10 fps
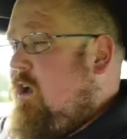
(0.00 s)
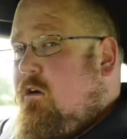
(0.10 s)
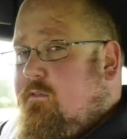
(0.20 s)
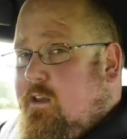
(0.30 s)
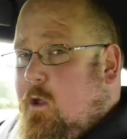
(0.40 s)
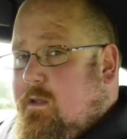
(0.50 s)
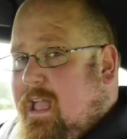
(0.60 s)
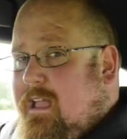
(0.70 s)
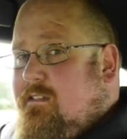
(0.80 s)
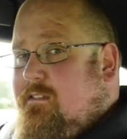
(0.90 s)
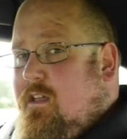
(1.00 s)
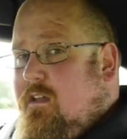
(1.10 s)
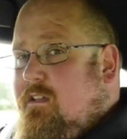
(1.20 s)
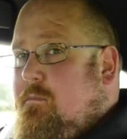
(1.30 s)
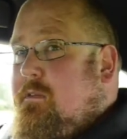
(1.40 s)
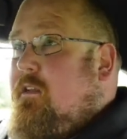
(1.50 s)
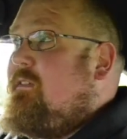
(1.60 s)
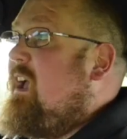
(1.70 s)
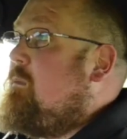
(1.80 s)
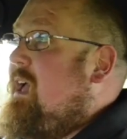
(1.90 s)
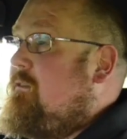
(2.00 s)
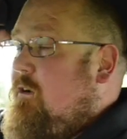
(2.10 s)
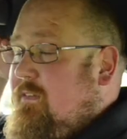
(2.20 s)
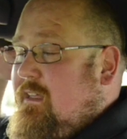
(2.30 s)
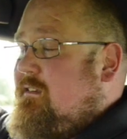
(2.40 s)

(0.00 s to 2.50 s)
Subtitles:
are of an okay size, but don't forget we have got that